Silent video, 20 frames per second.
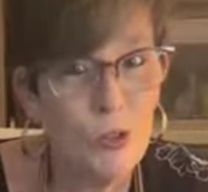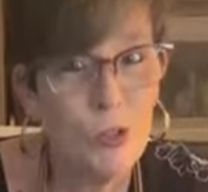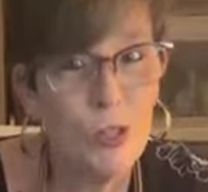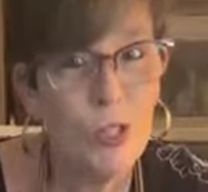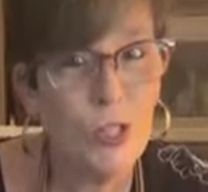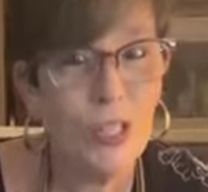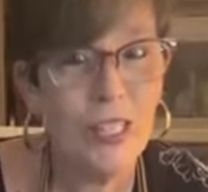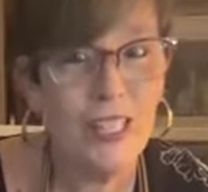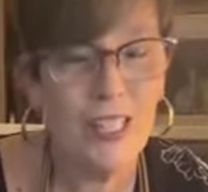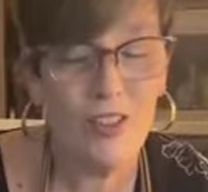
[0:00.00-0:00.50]
You
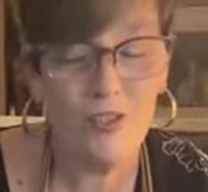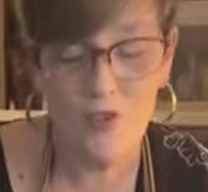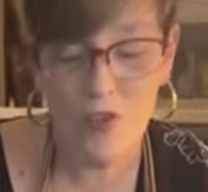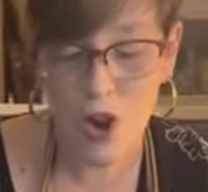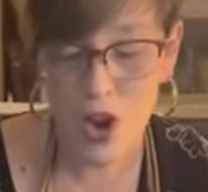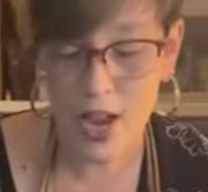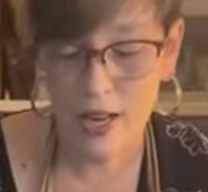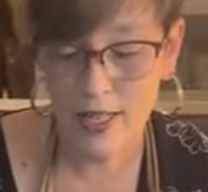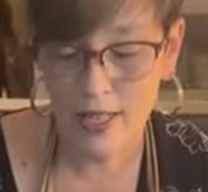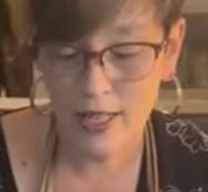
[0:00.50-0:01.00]
should,
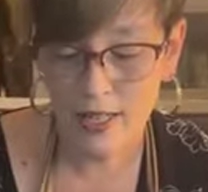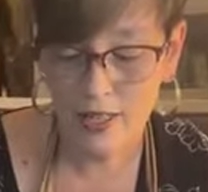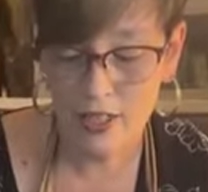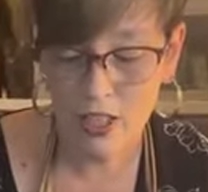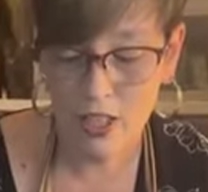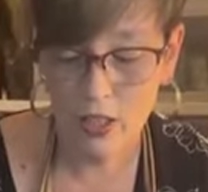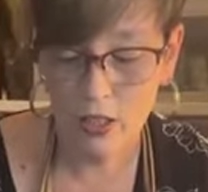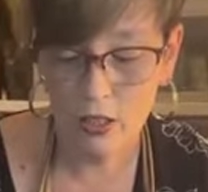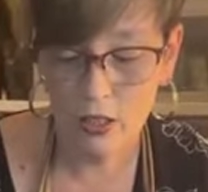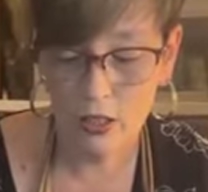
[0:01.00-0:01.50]
Devonna.
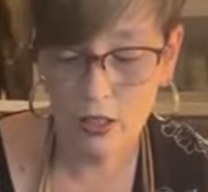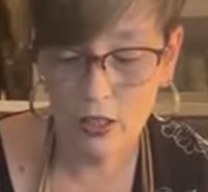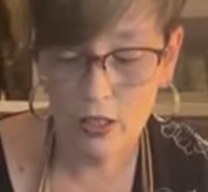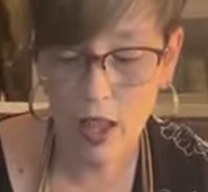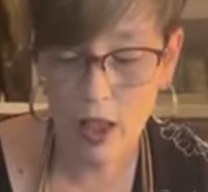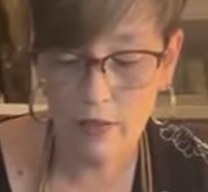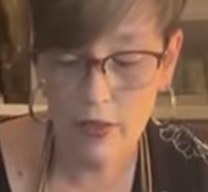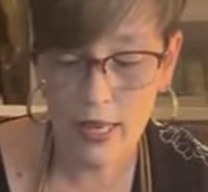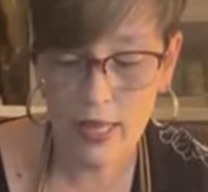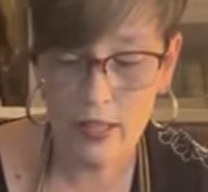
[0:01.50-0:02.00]
You'll
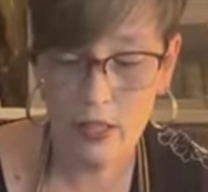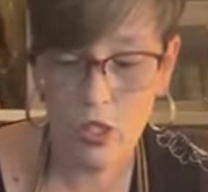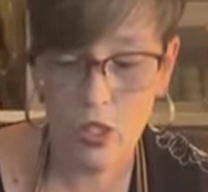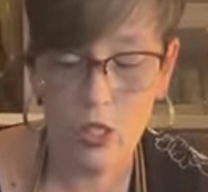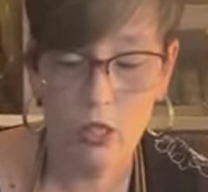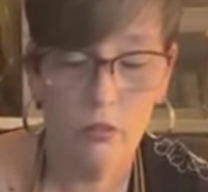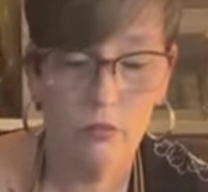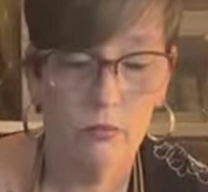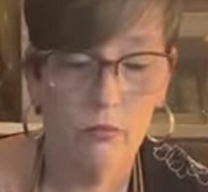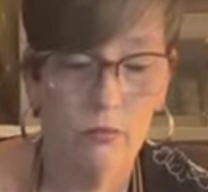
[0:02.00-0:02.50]
love
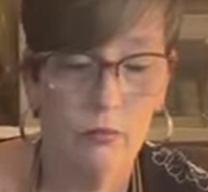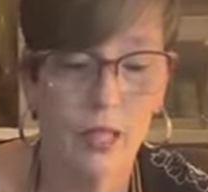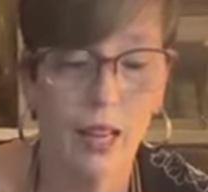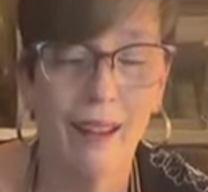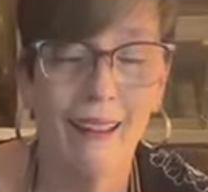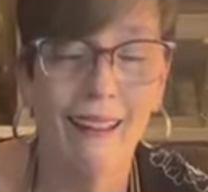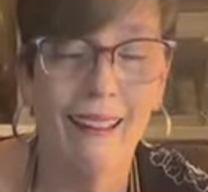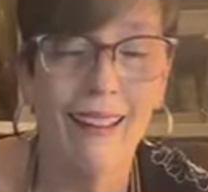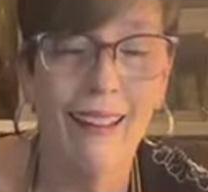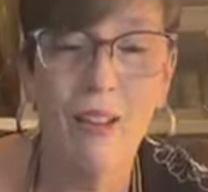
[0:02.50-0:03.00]

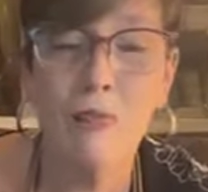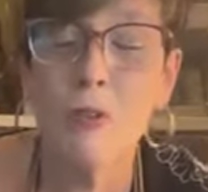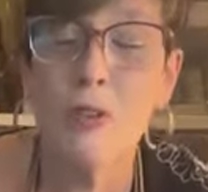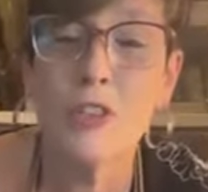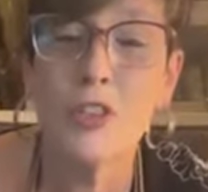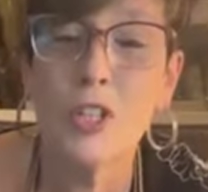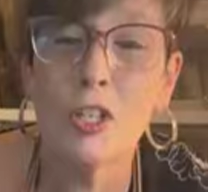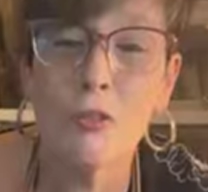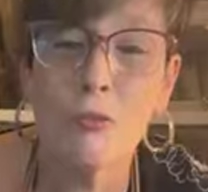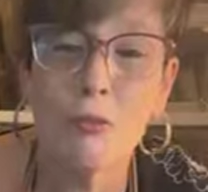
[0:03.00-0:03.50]
it. And
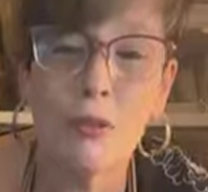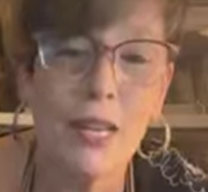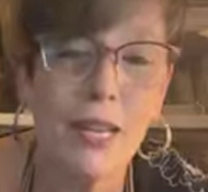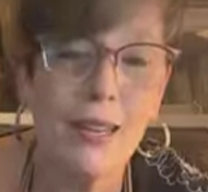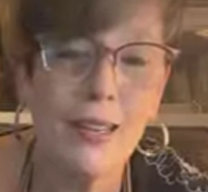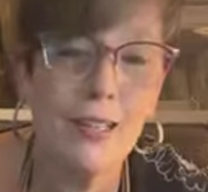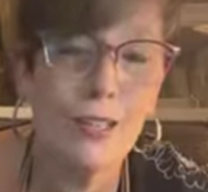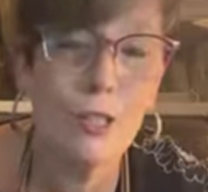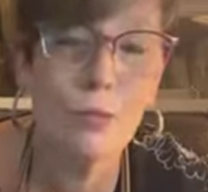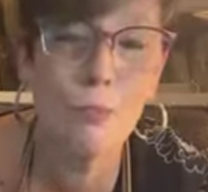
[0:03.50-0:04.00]
with the
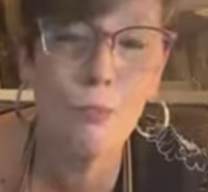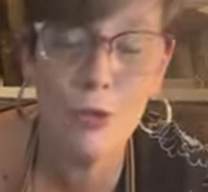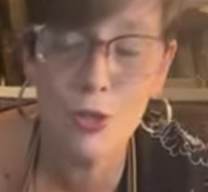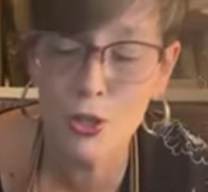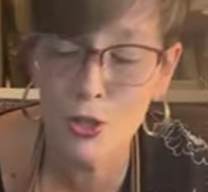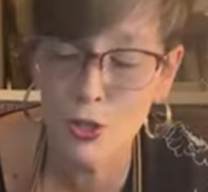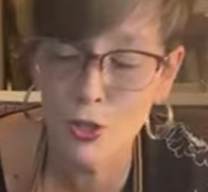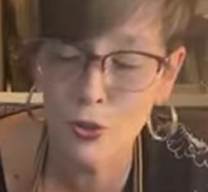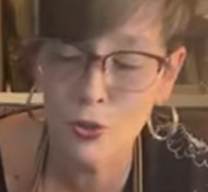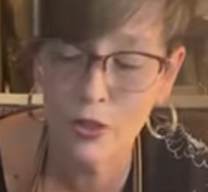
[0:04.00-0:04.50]
green, it's
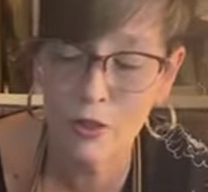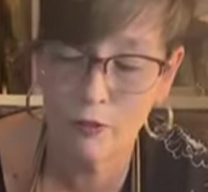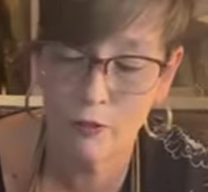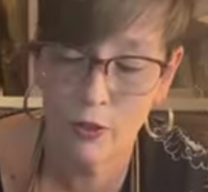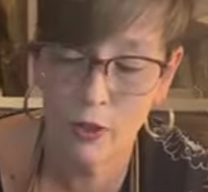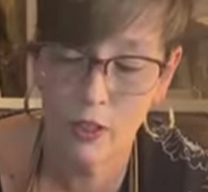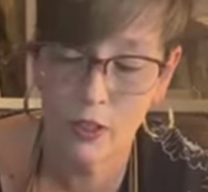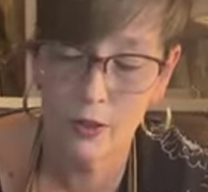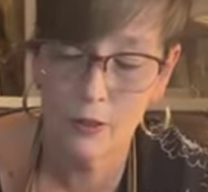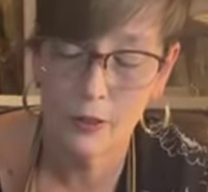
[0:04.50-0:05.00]

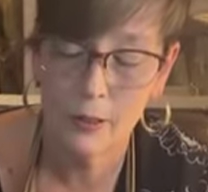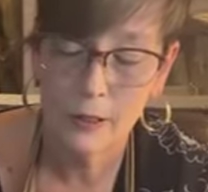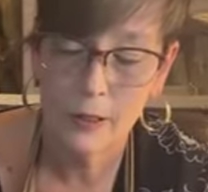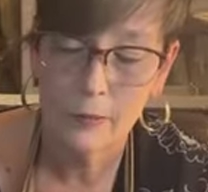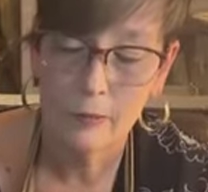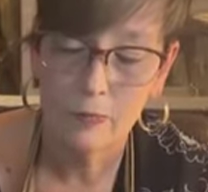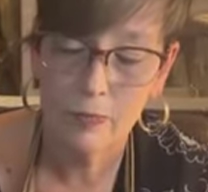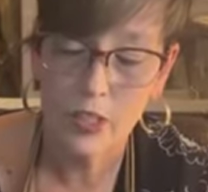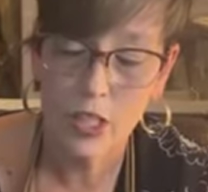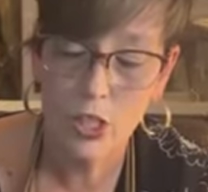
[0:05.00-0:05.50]
beautiful
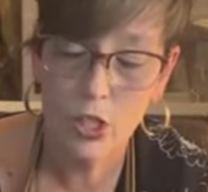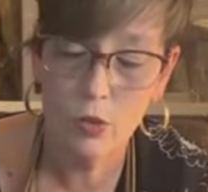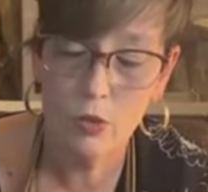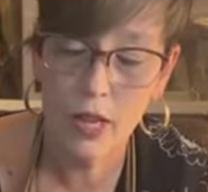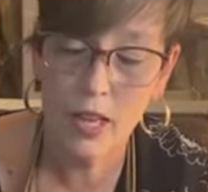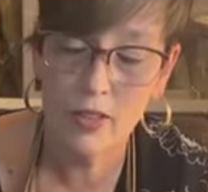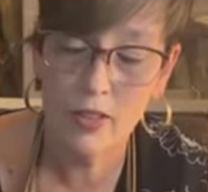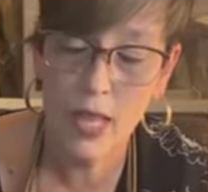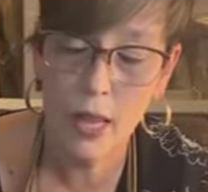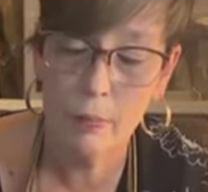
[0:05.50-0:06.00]
because
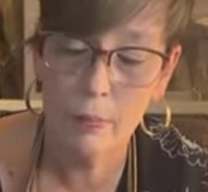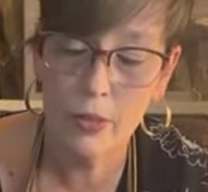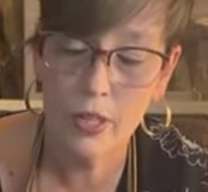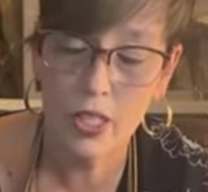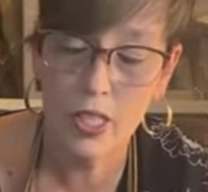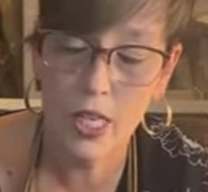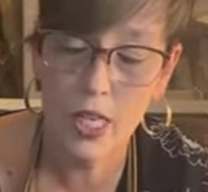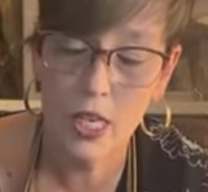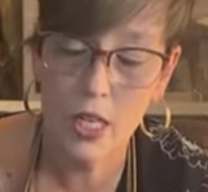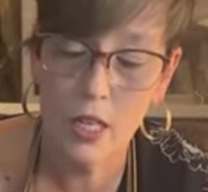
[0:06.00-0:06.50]
you get that
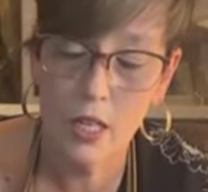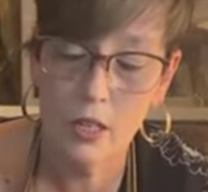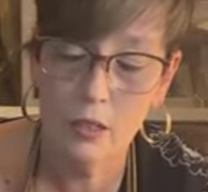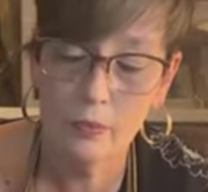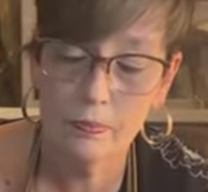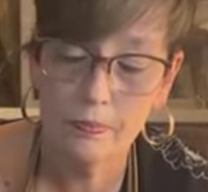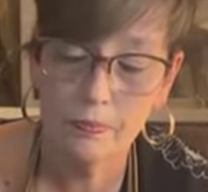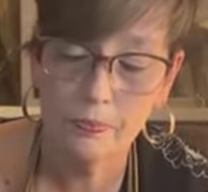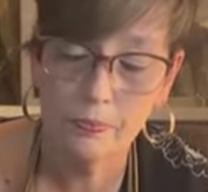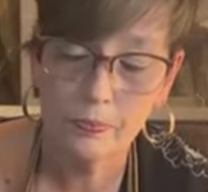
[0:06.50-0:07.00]

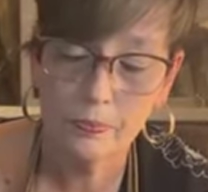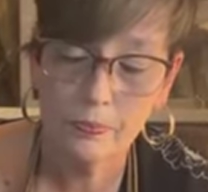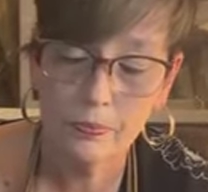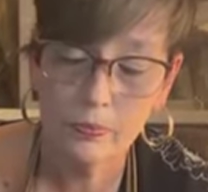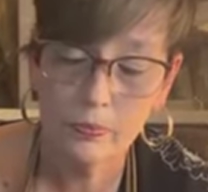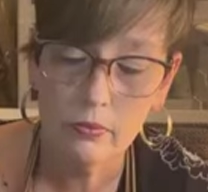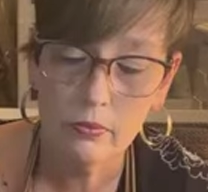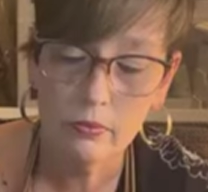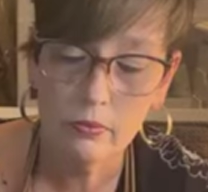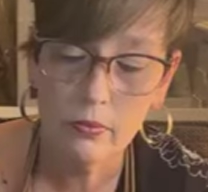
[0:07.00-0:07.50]
patina.
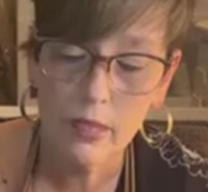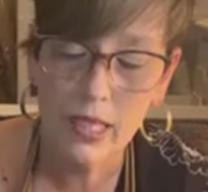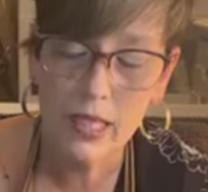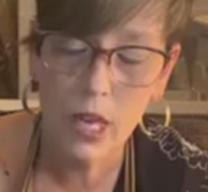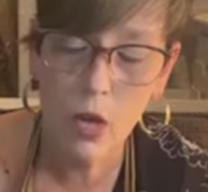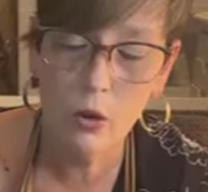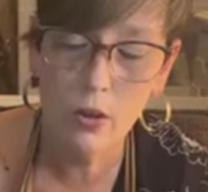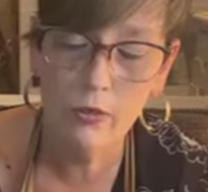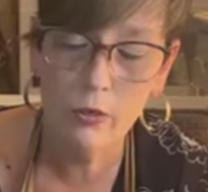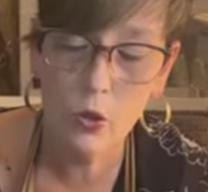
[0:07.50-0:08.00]

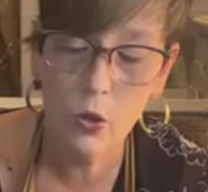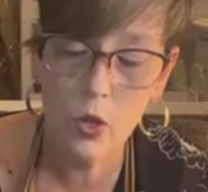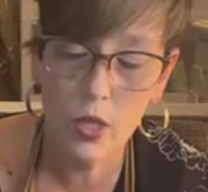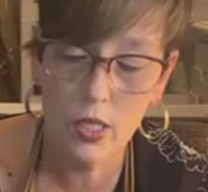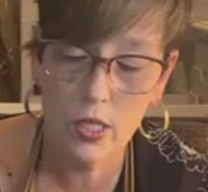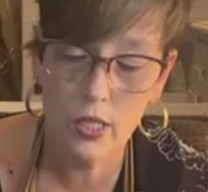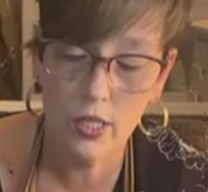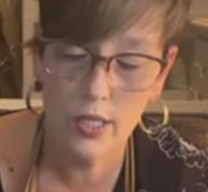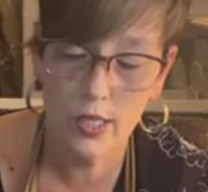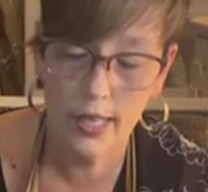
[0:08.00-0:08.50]
Now, of
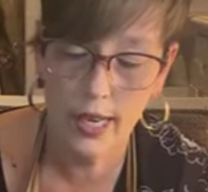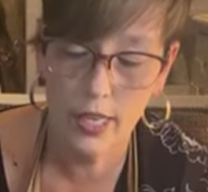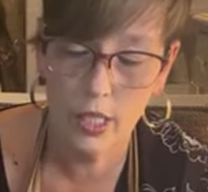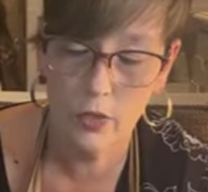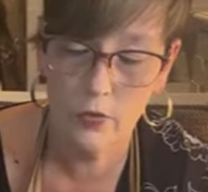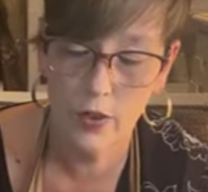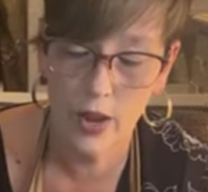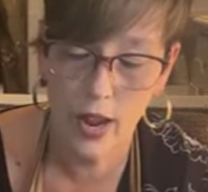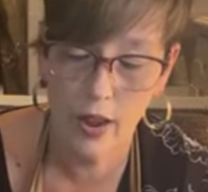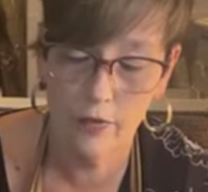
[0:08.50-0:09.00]
course, this
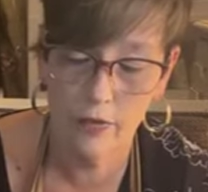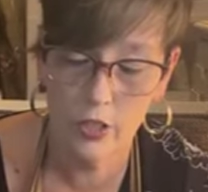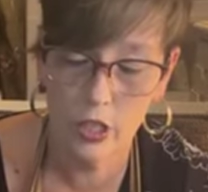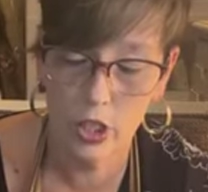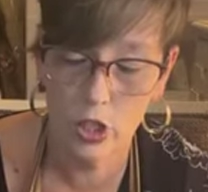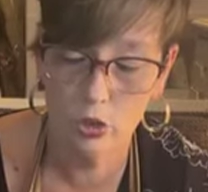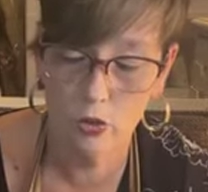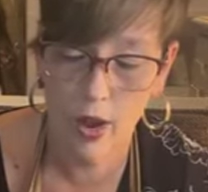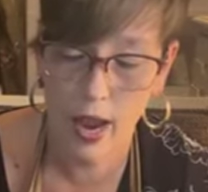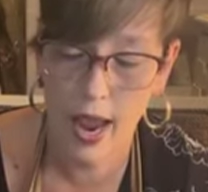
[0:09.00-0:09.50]
takes forever
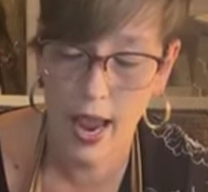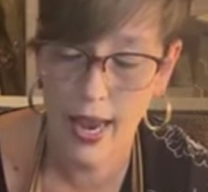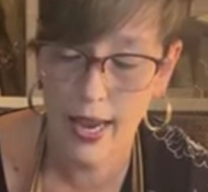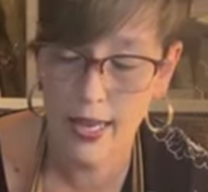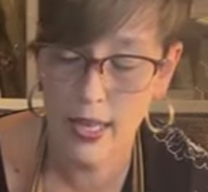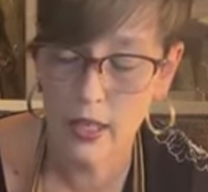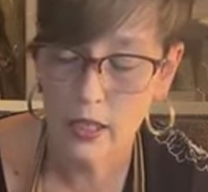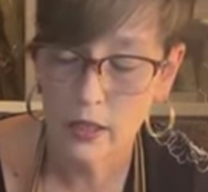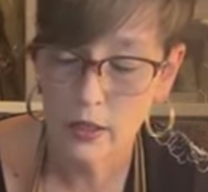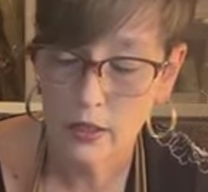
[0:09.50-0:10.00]
to
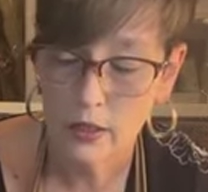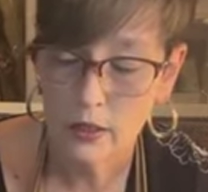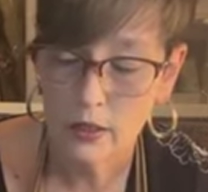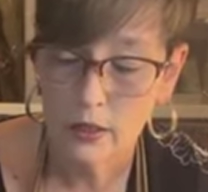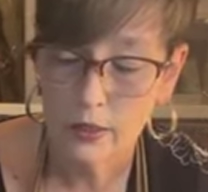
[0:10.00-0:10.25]
dry,